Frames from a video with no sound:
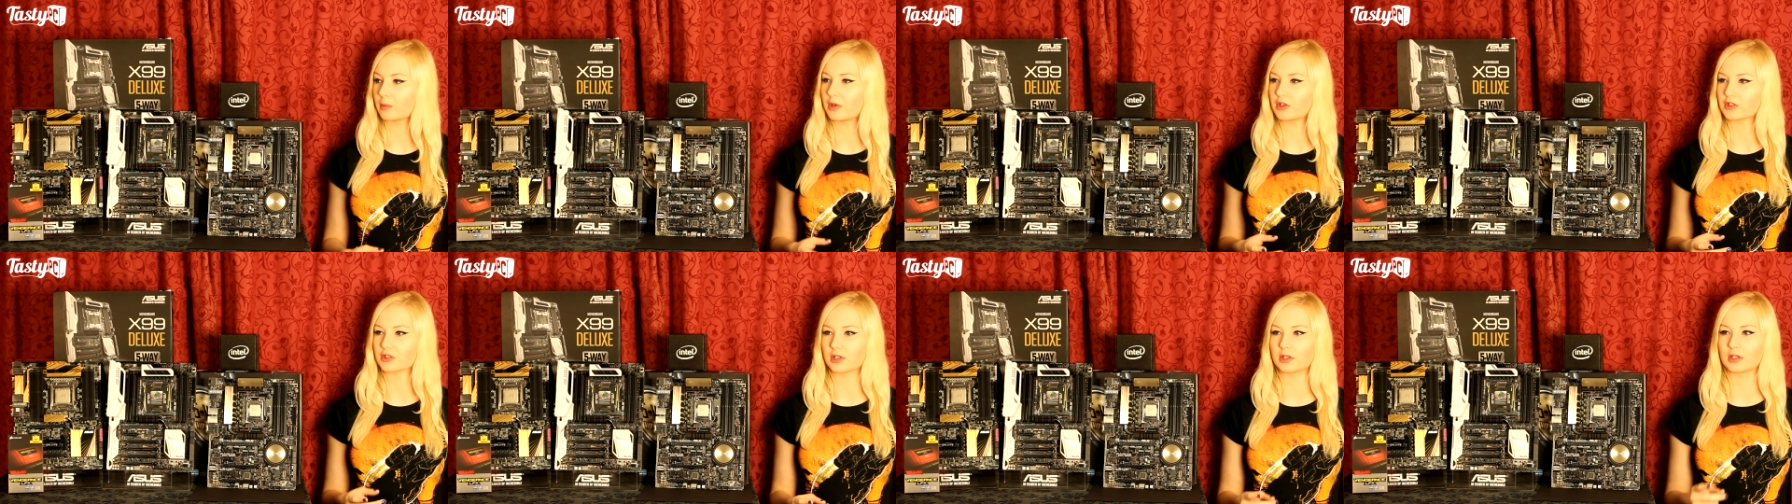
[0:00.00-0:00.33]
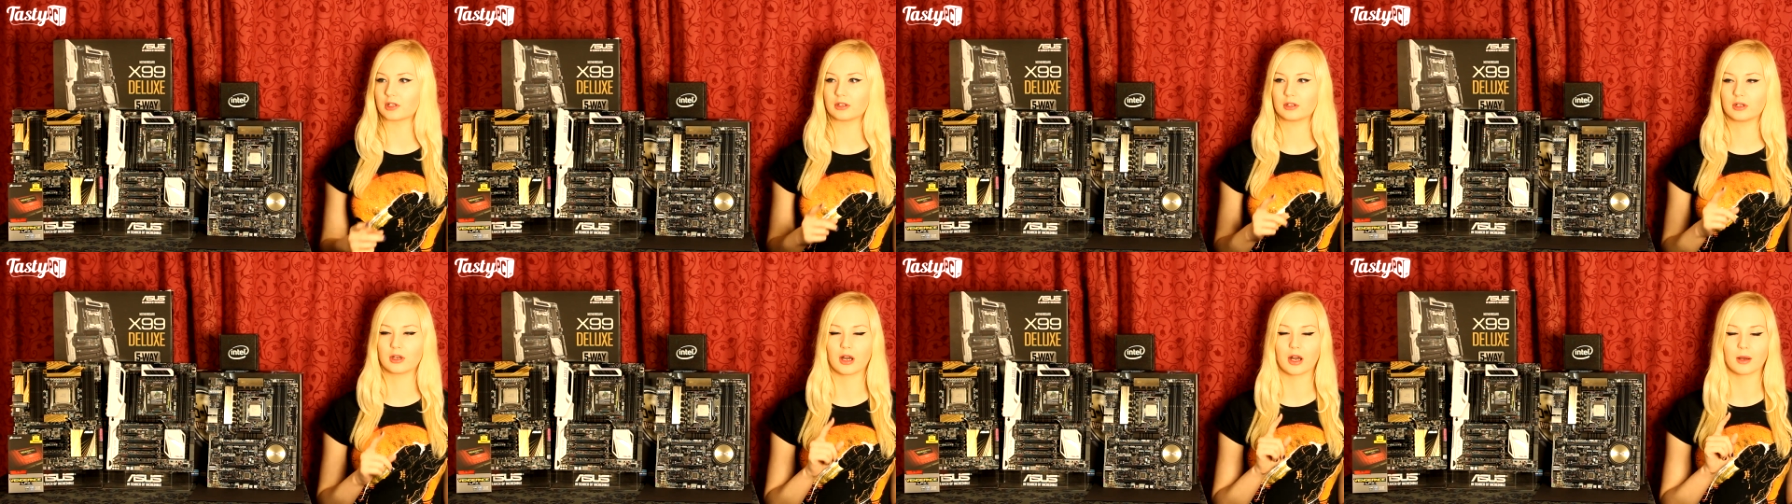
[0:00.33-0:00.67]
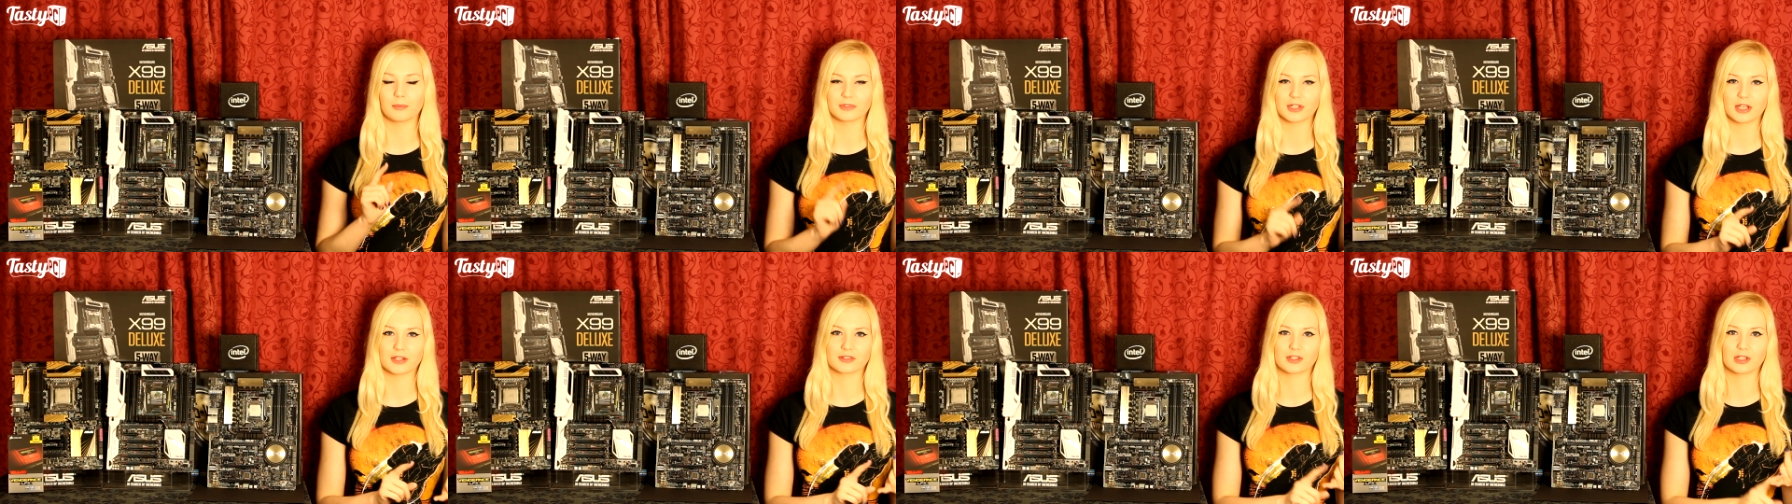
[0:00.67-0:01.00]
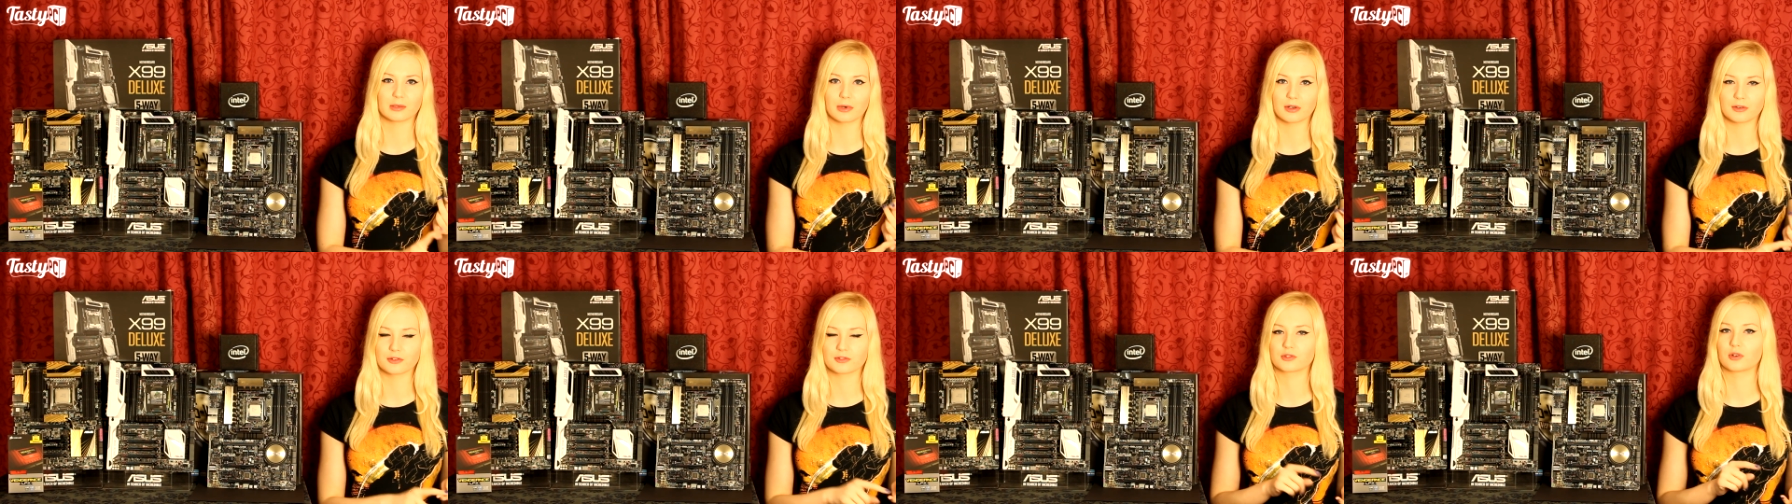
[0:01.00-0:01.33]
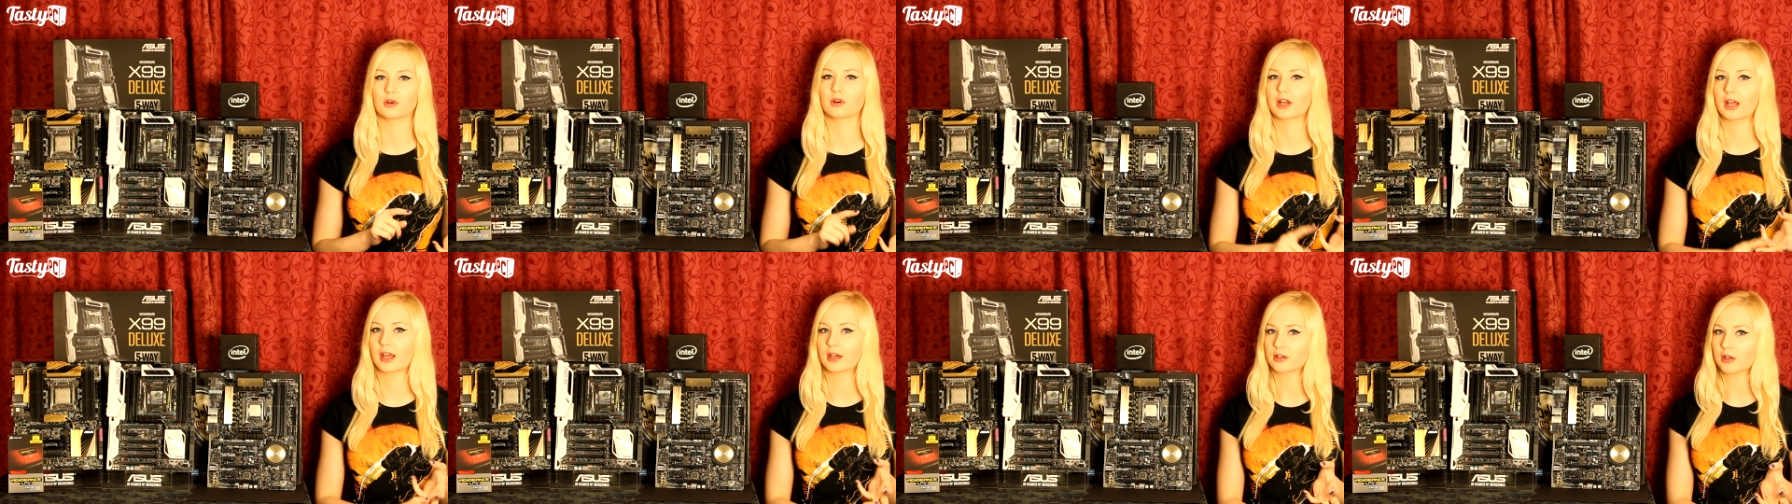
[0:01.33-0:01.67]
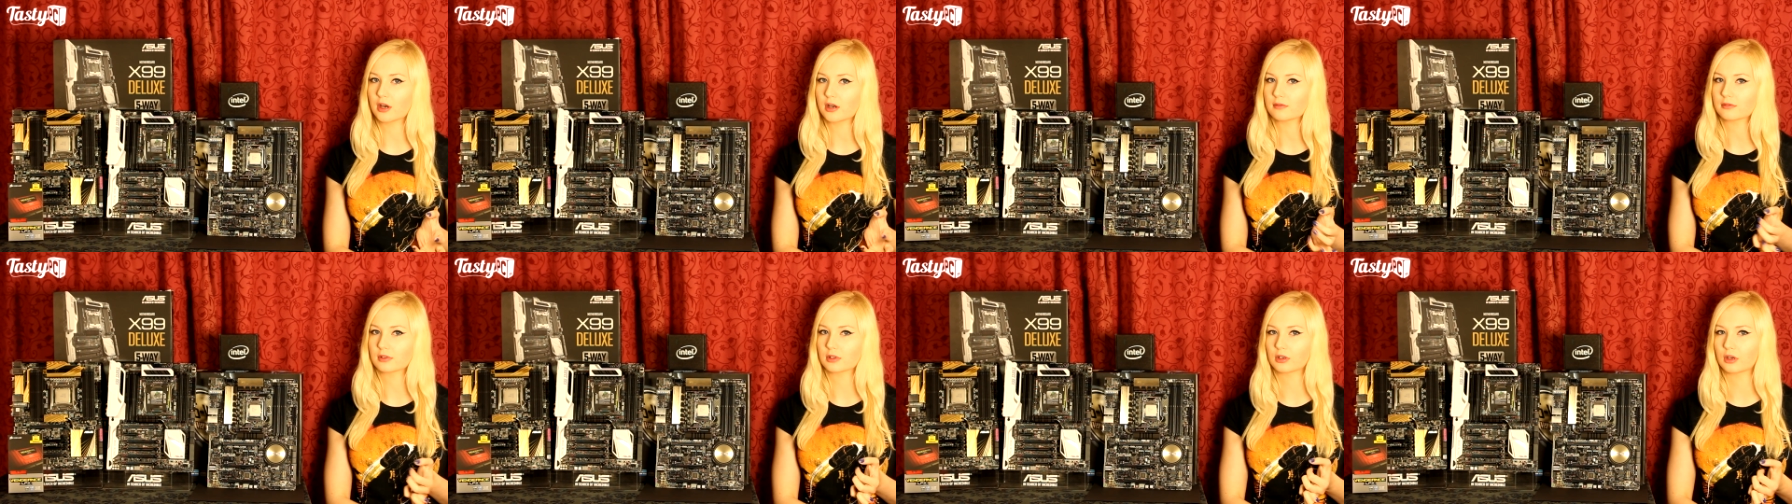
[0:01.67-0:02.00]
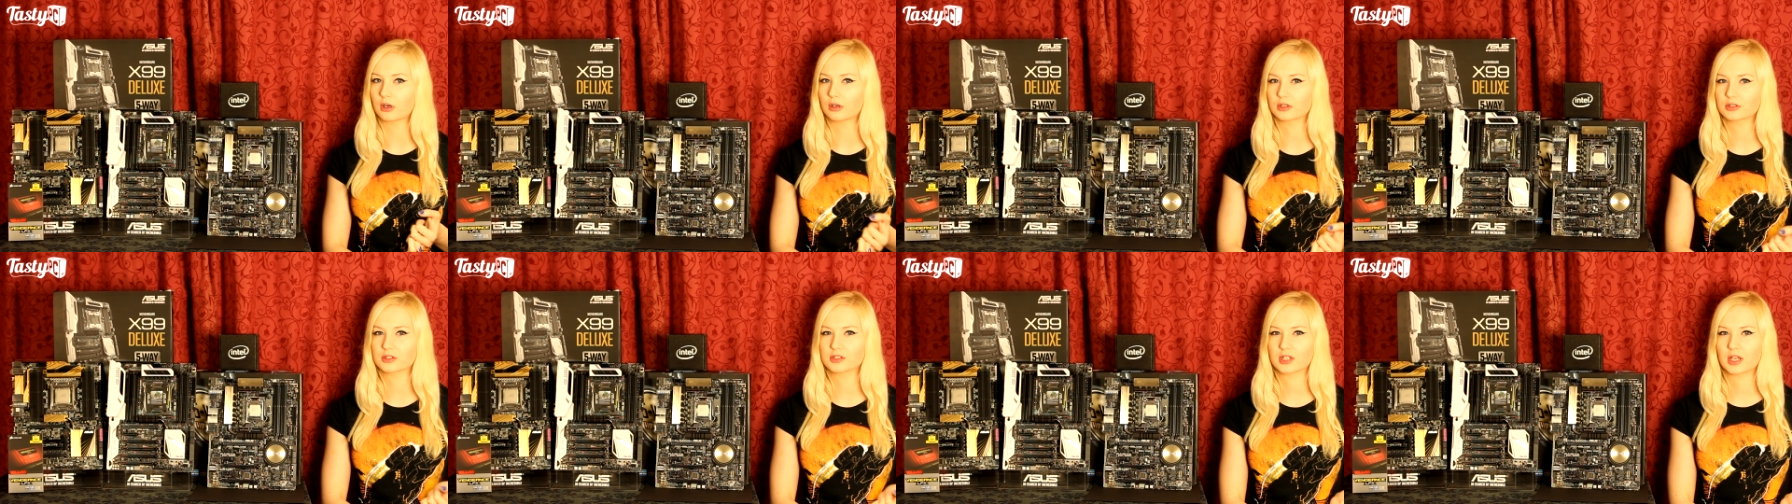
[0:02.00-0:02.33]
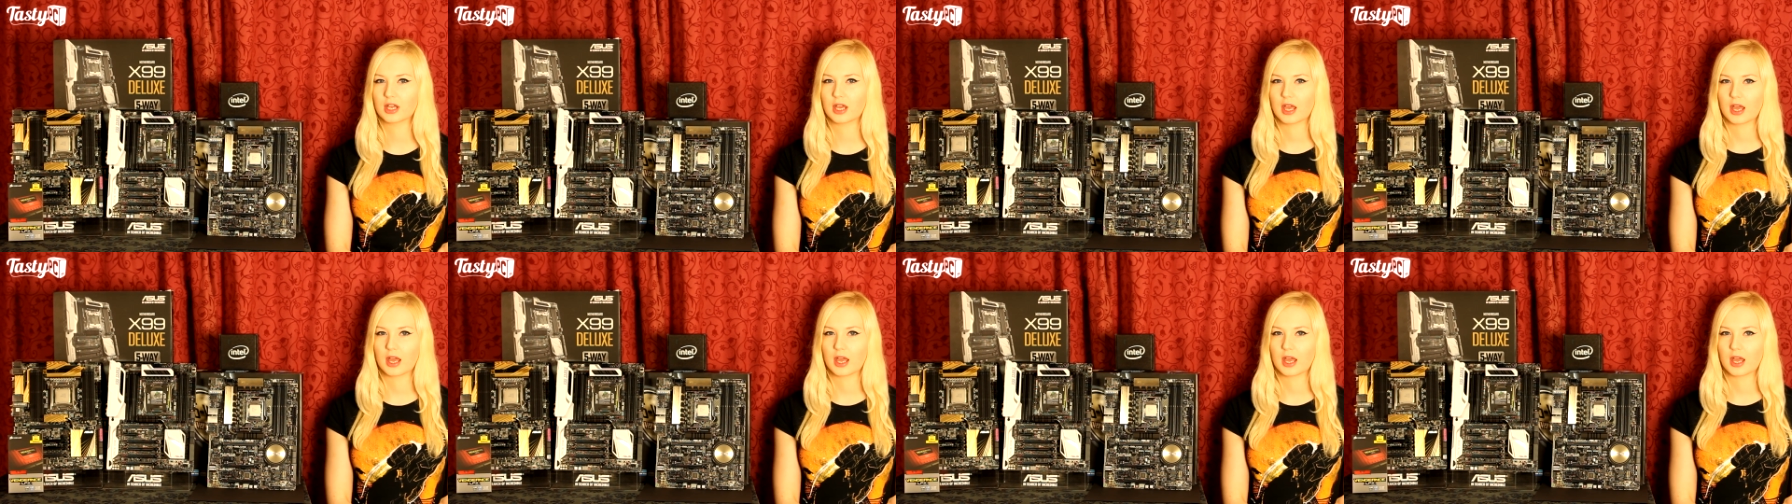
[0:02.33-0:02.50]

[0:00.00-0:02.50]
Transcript: which I um, tested at both stock and overclocked.